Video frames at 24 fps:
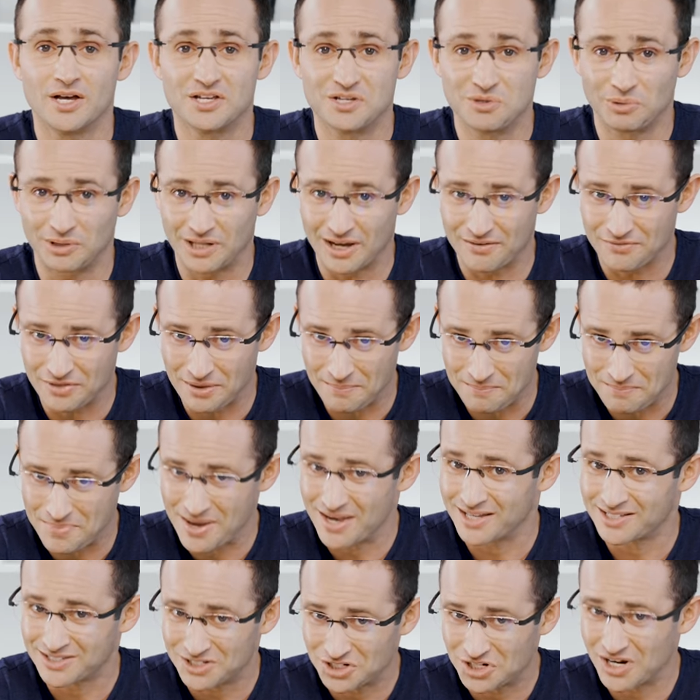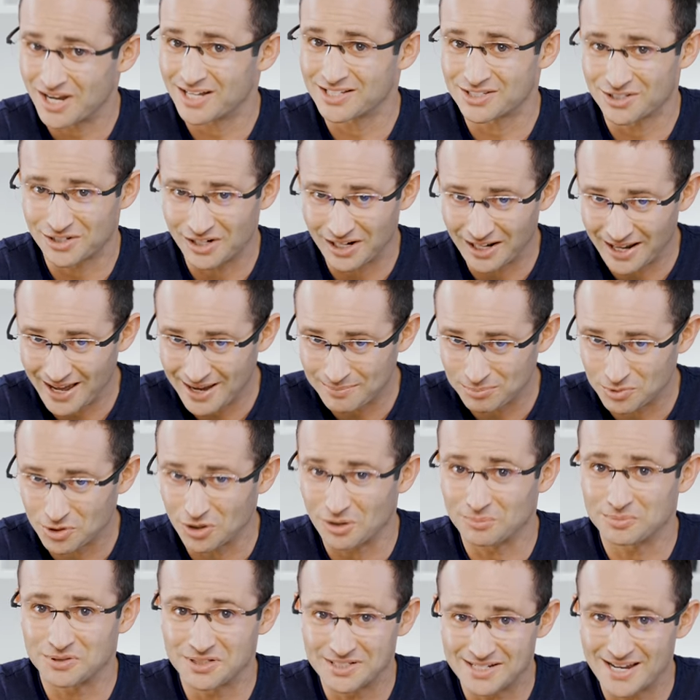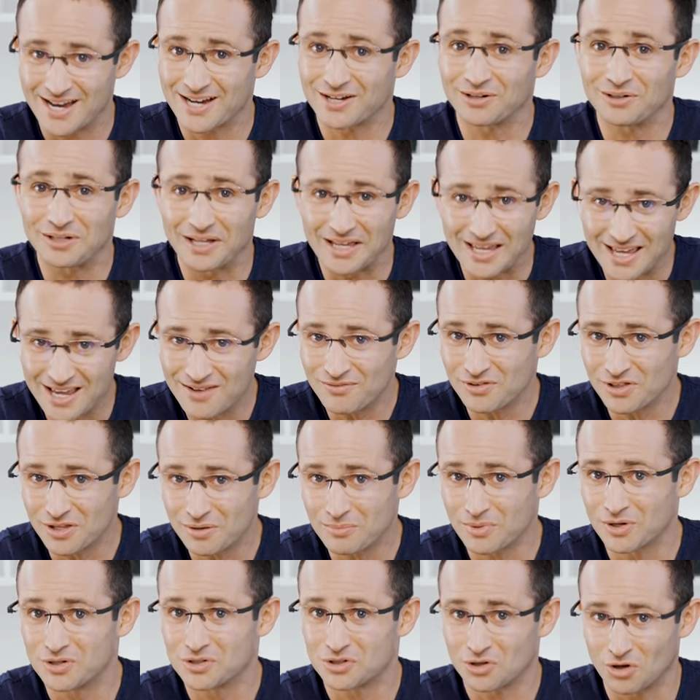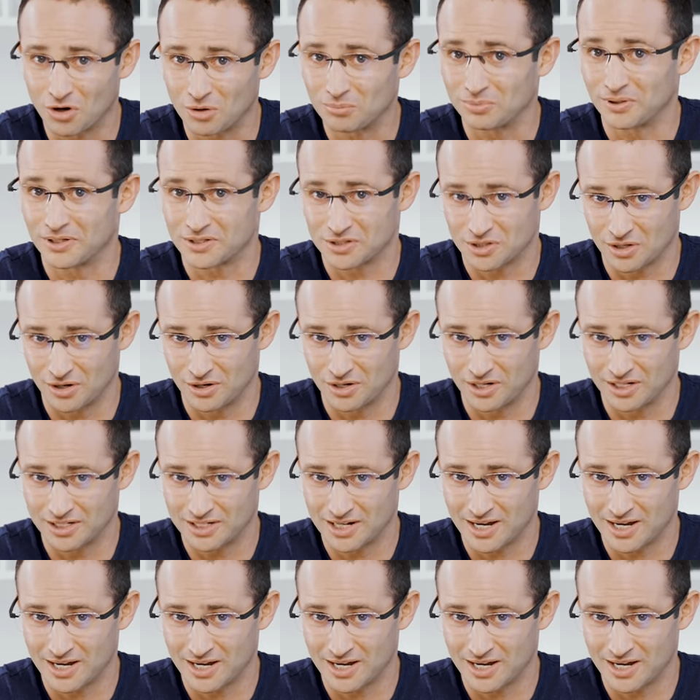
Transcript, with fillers: you will have the best chance on a laptop to tackle even the most complex coding